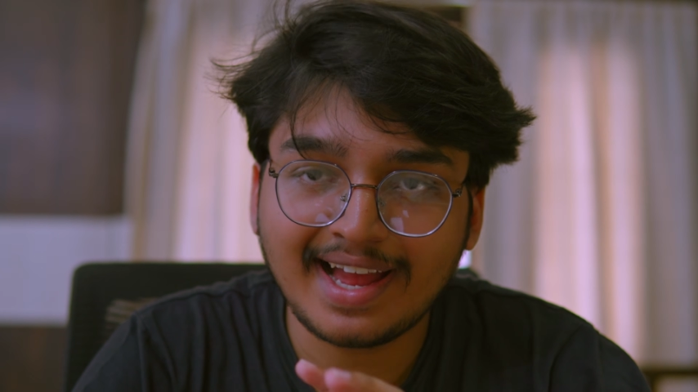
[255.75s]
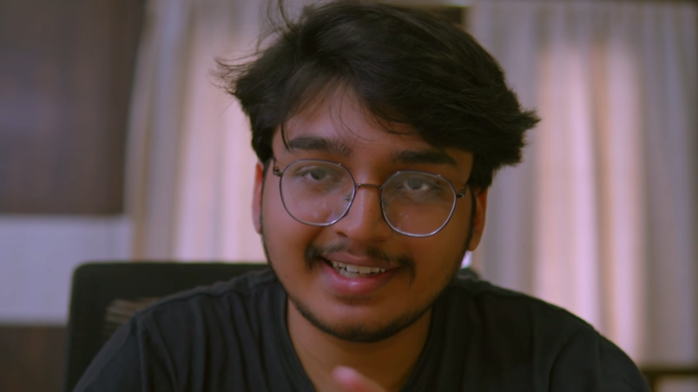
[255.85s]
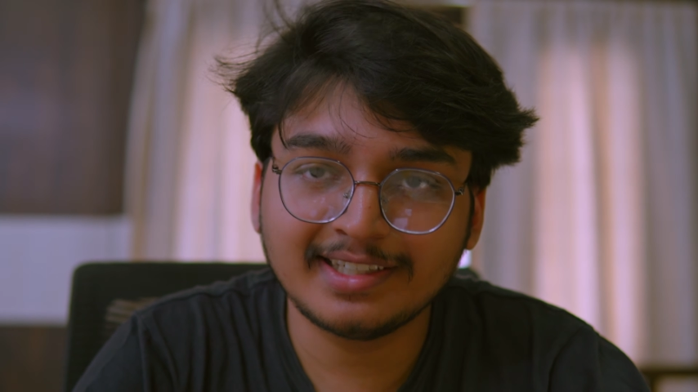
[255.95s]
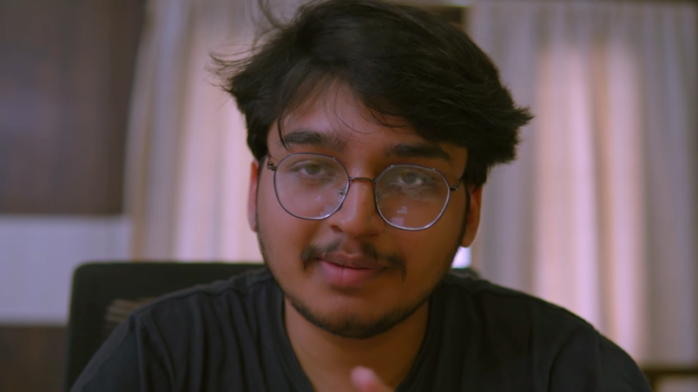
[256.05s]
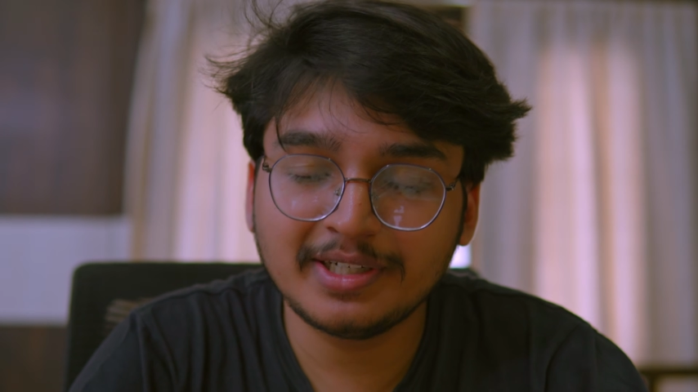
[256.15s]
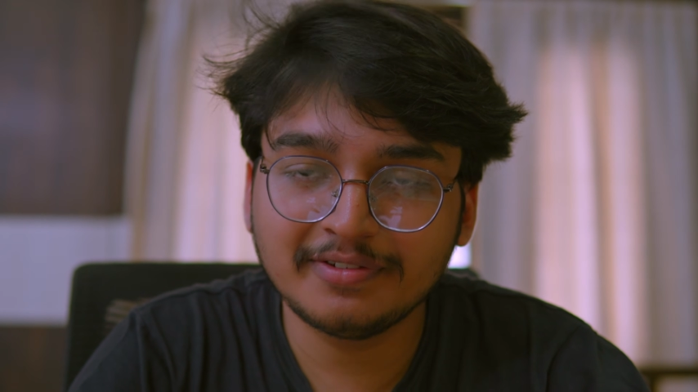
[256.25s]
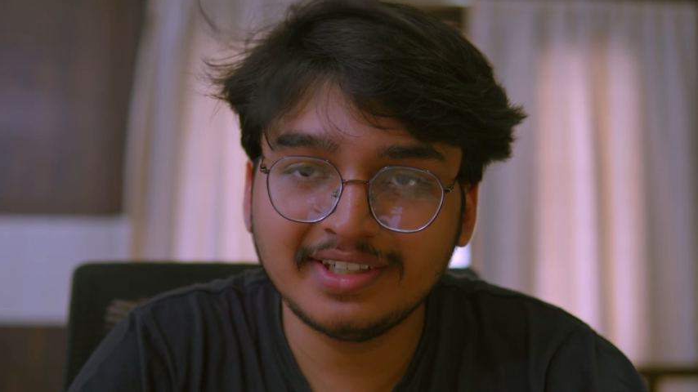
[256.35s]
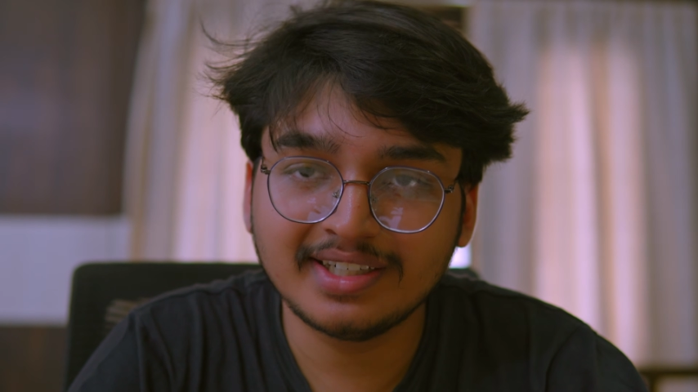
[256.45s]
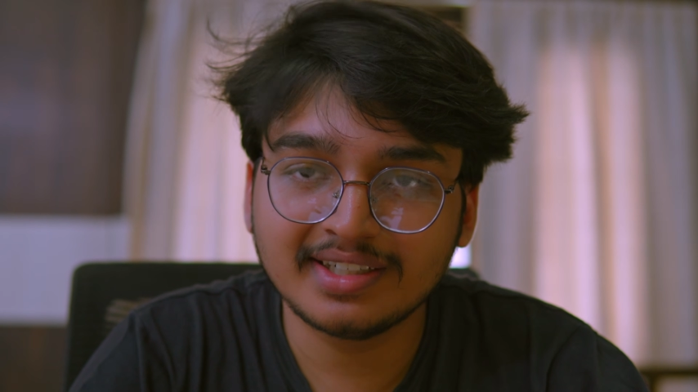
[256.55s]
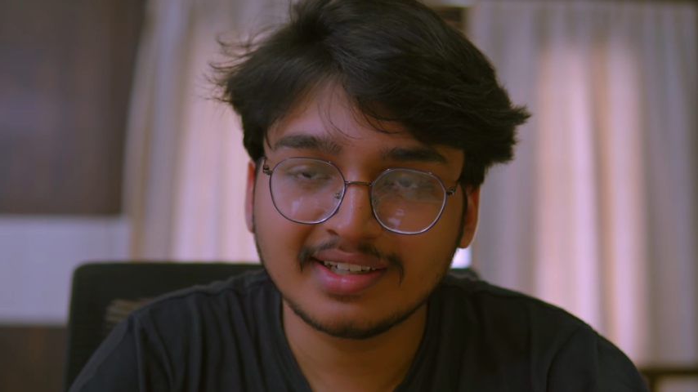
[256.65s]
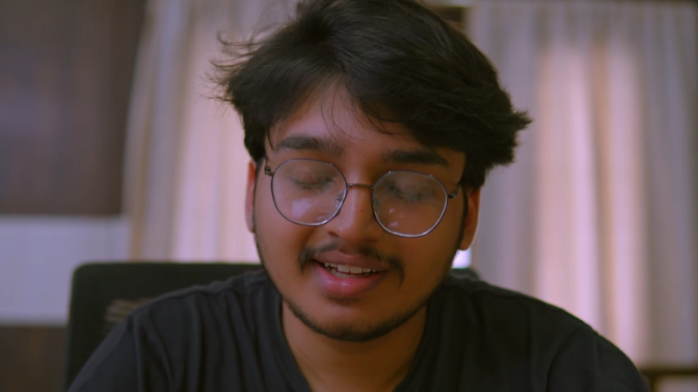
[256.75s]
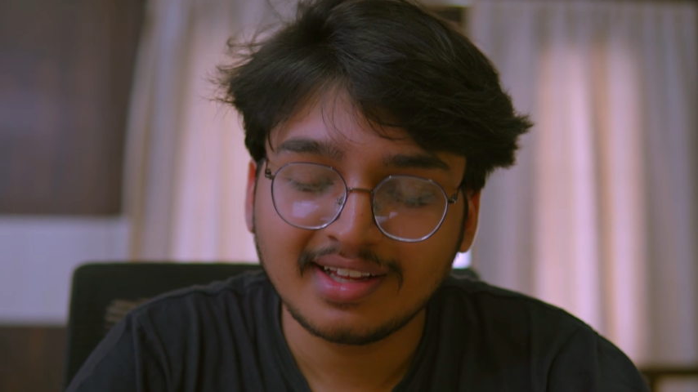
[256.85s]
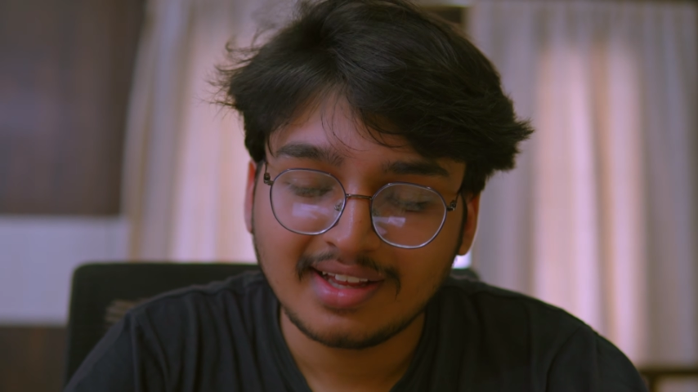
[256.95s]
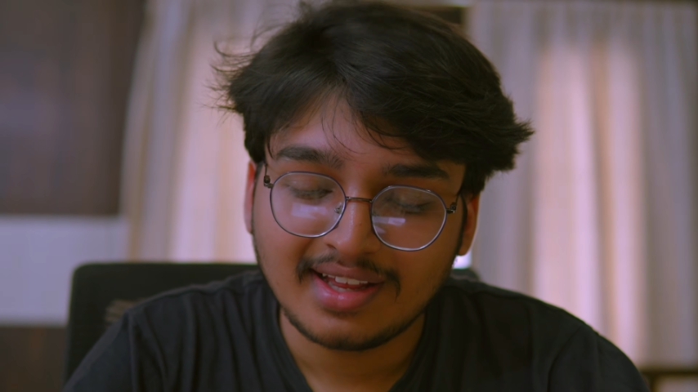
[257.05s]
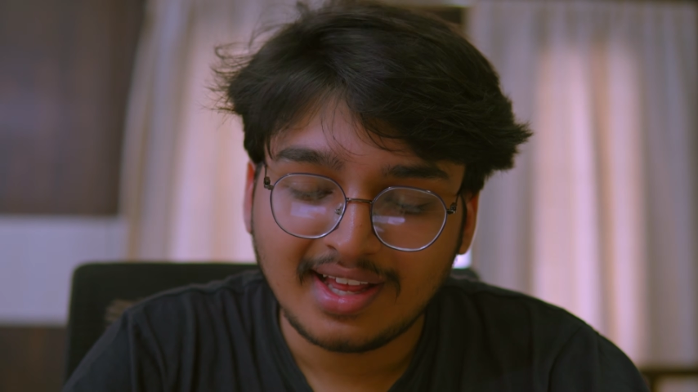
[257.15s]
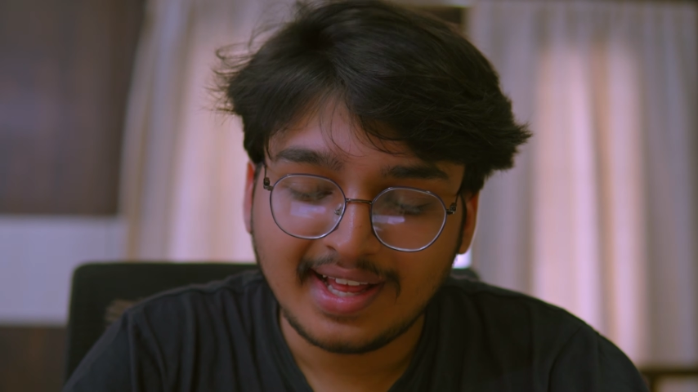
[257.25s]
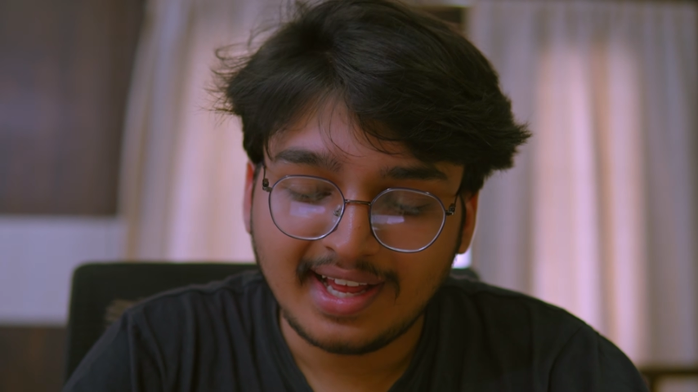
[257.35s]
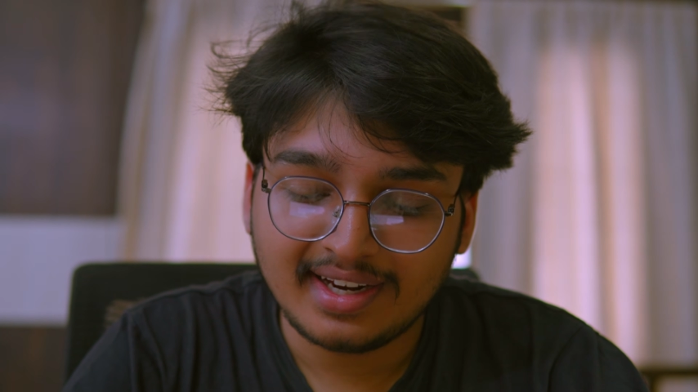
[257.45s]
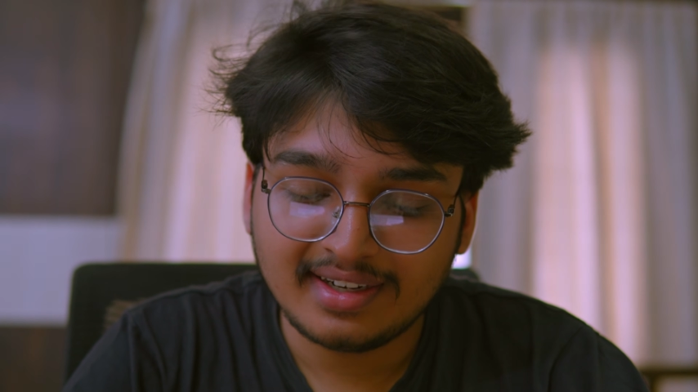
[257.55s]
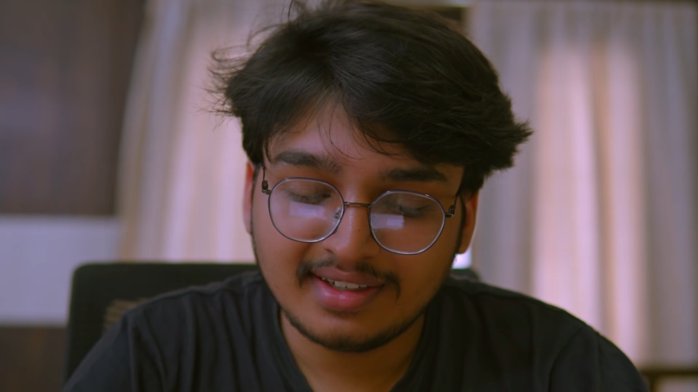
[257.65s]
acting a bit weird,
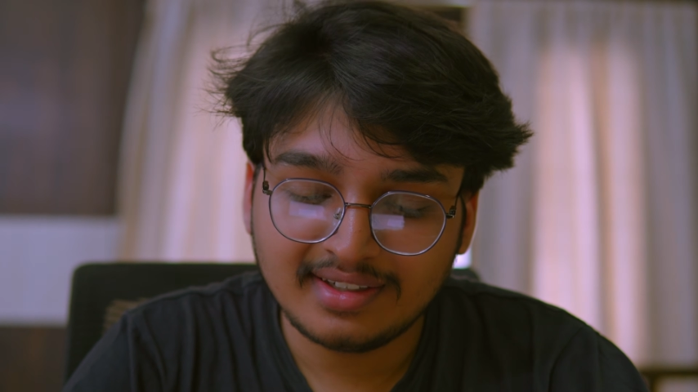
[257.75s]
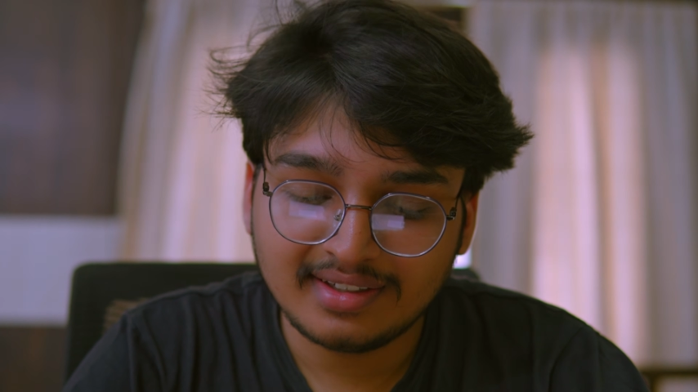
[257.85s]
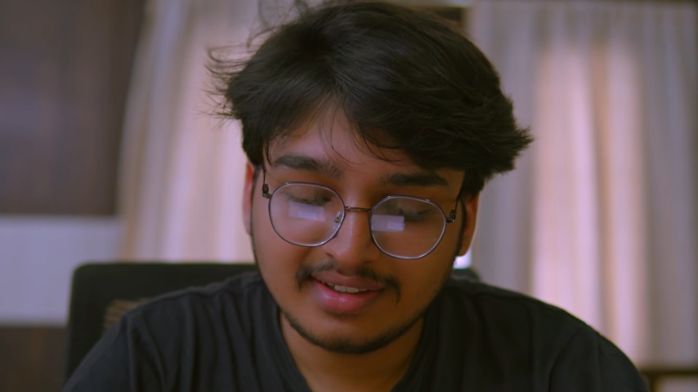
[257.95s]
and